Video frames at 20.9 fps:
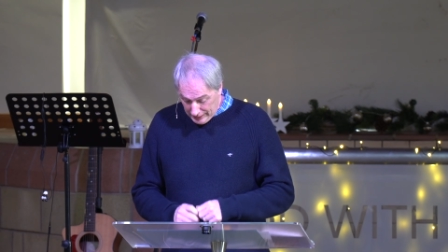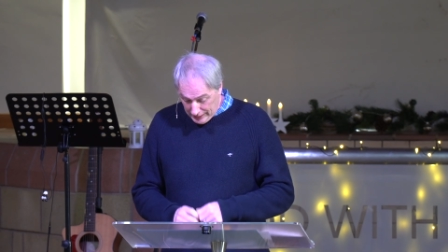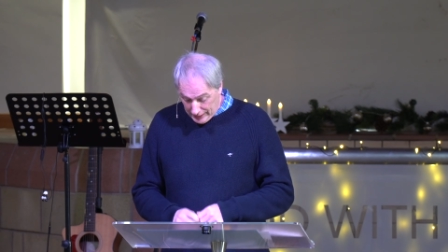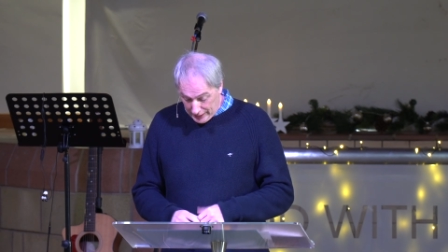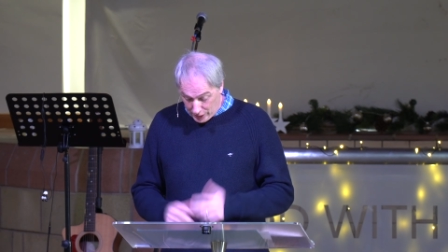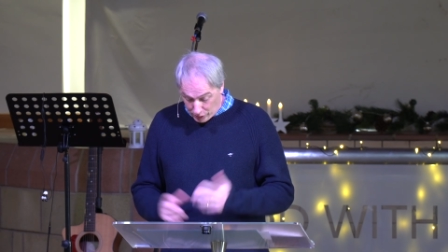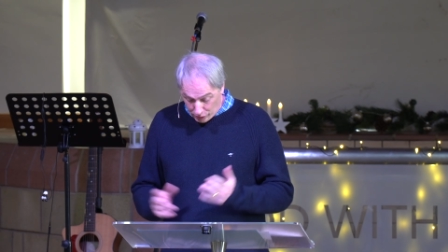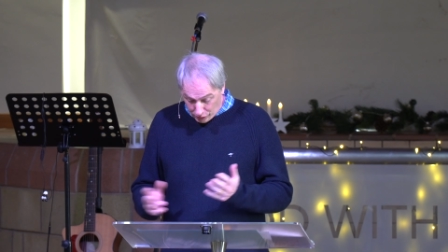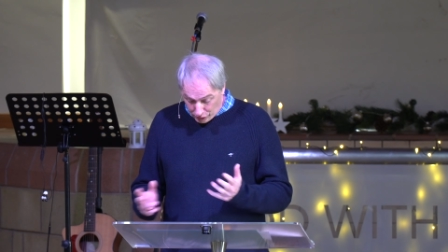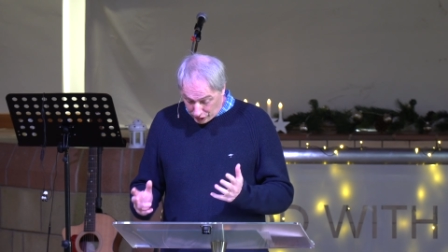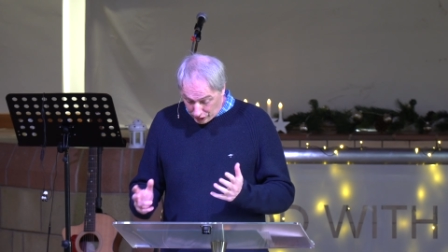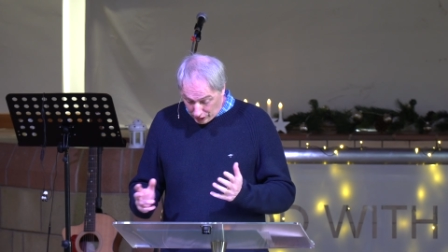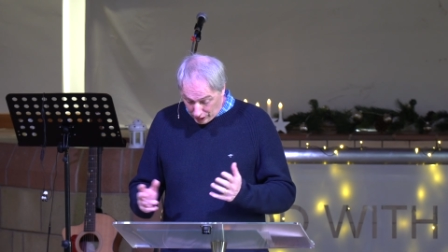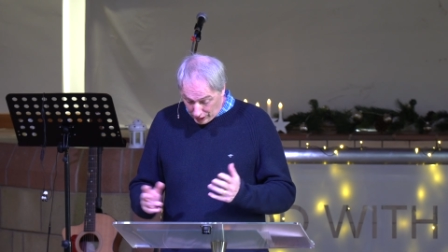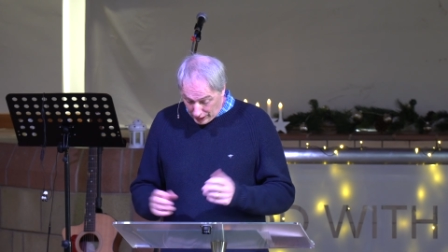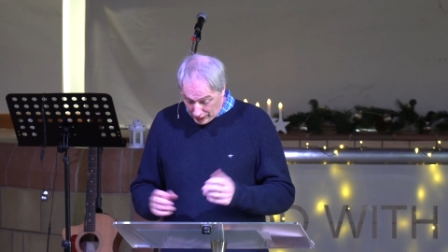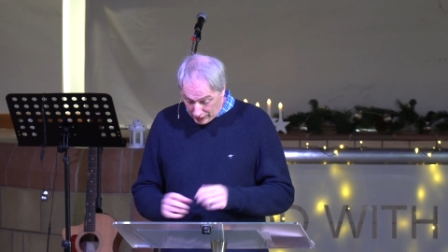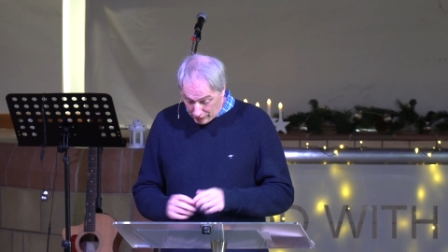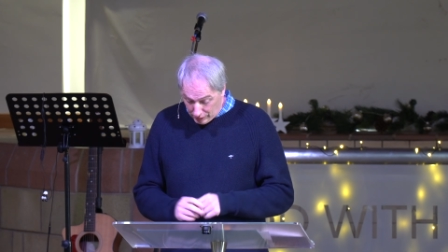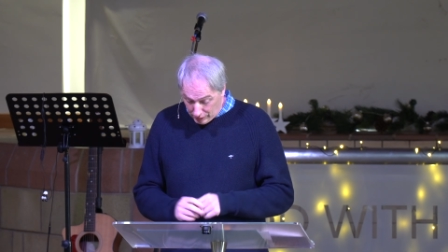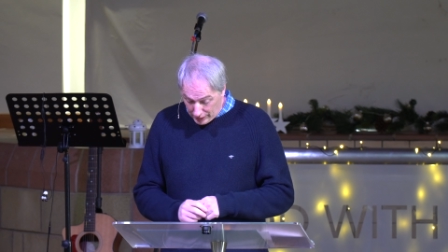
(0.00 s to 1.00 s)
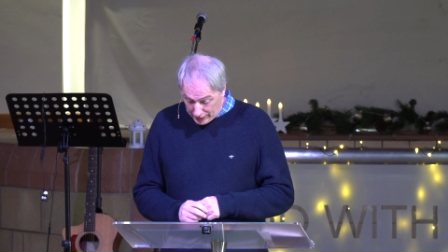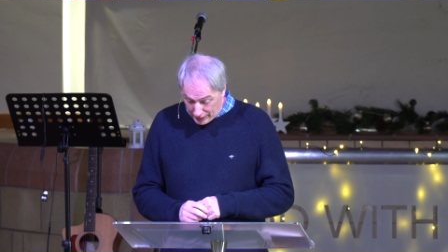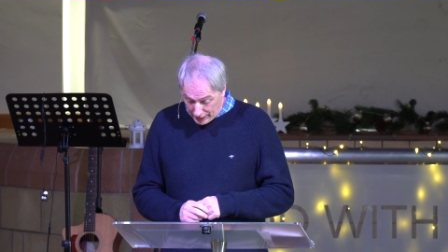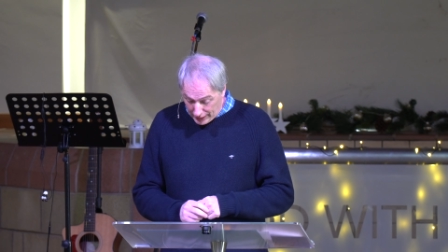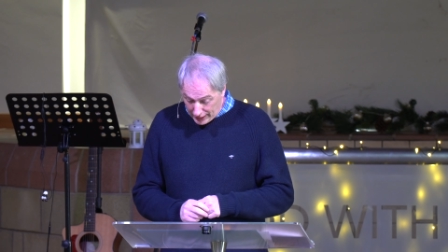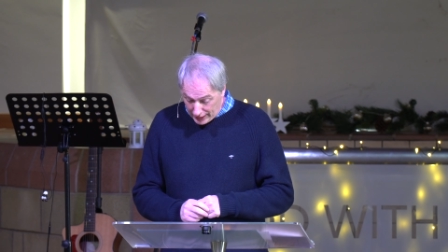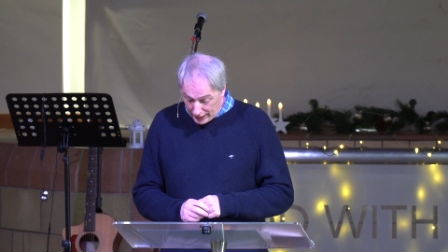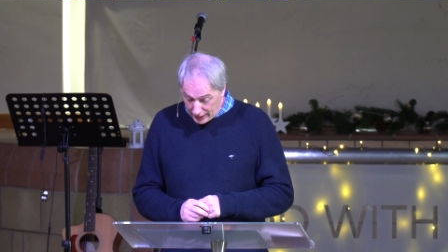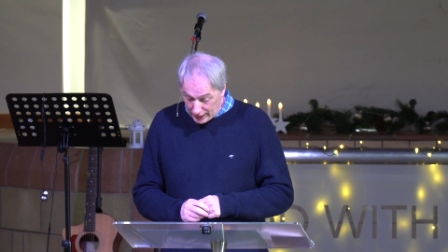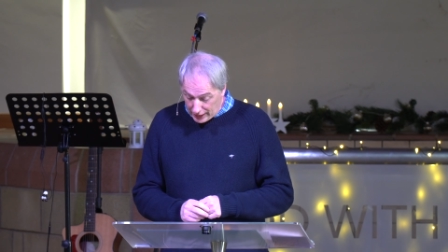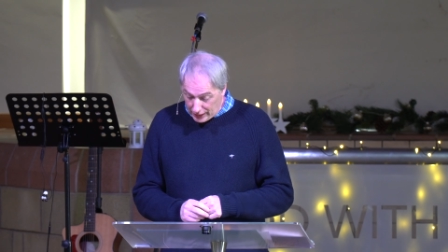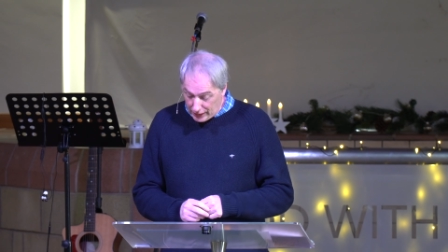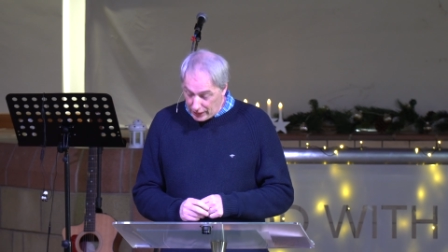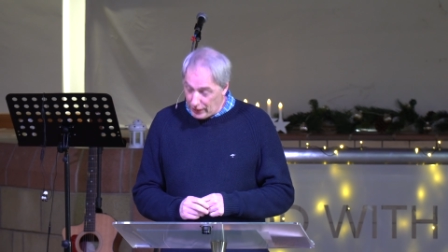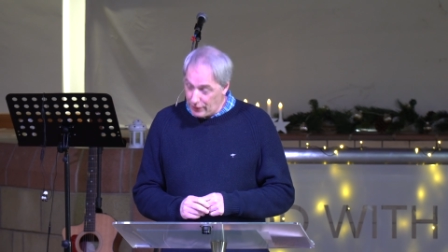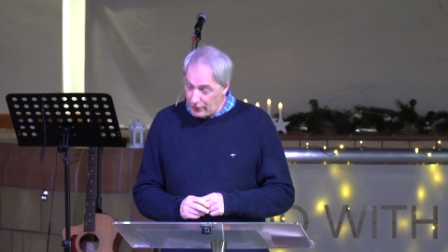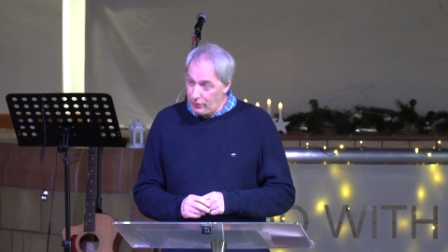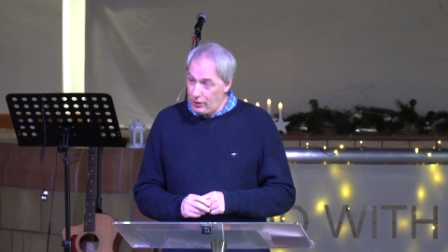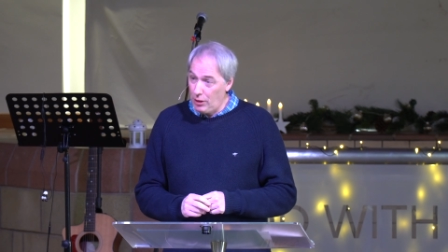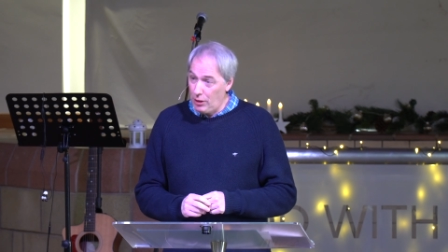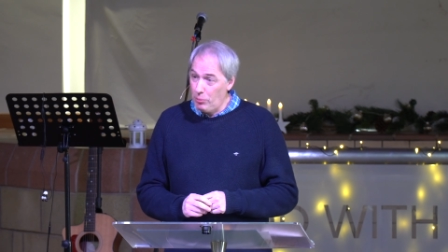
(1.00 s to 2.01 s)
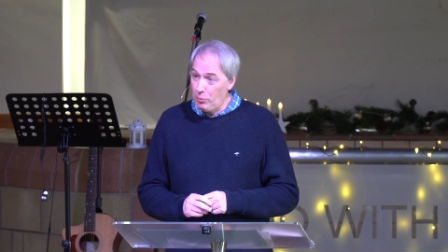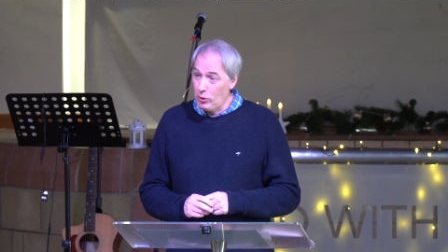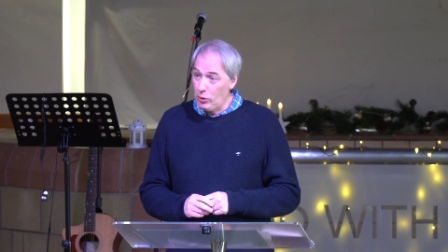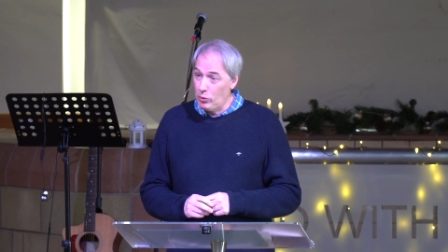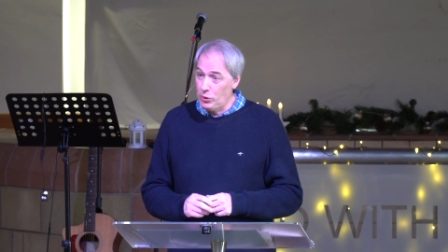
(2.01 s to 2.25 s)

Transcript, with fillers: And as we studied in, in Haggai, that temple